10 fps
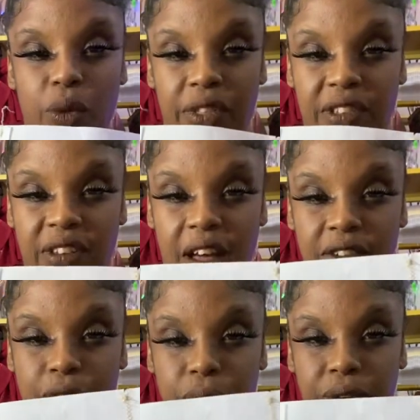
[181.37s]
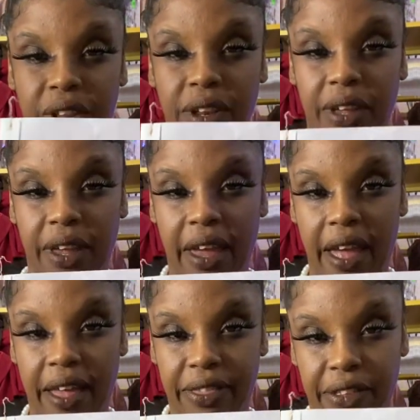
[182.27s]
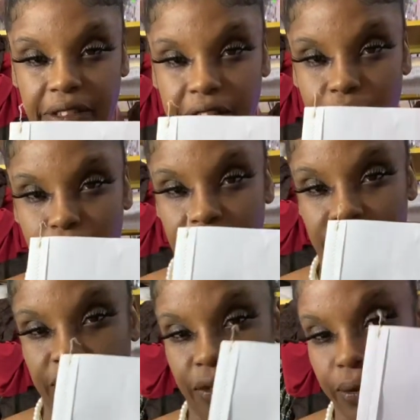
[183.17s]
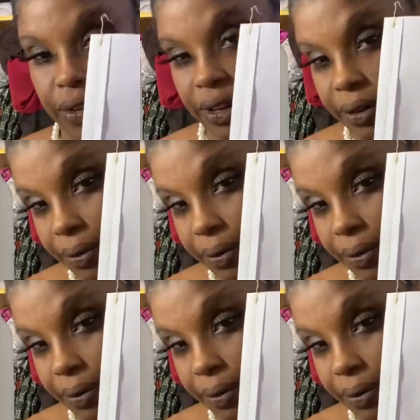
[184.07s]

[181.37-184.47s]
that's not folded, and this is the one that's folded.